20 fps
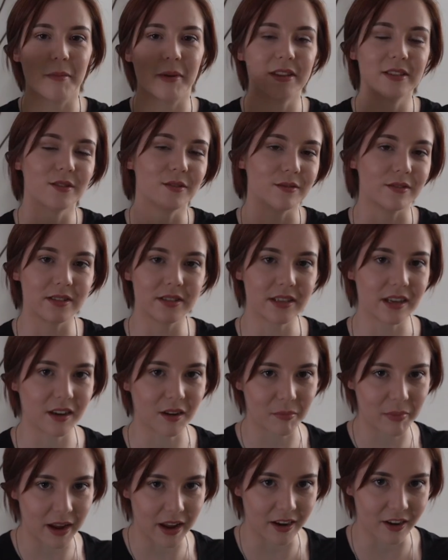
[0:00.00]
It's called
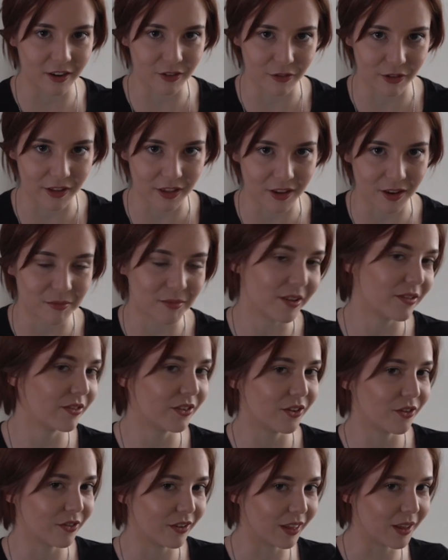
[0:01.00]
syncopated rhythm if
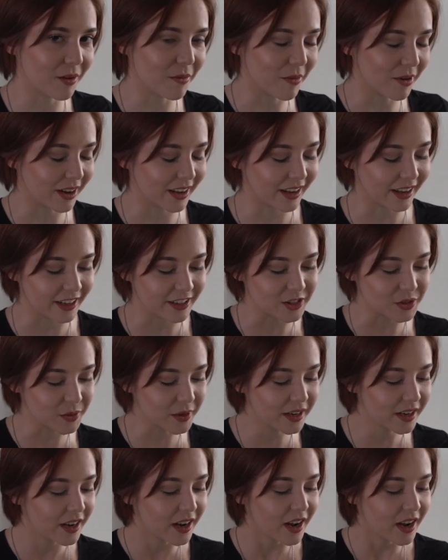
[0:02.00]
you really want to get into it.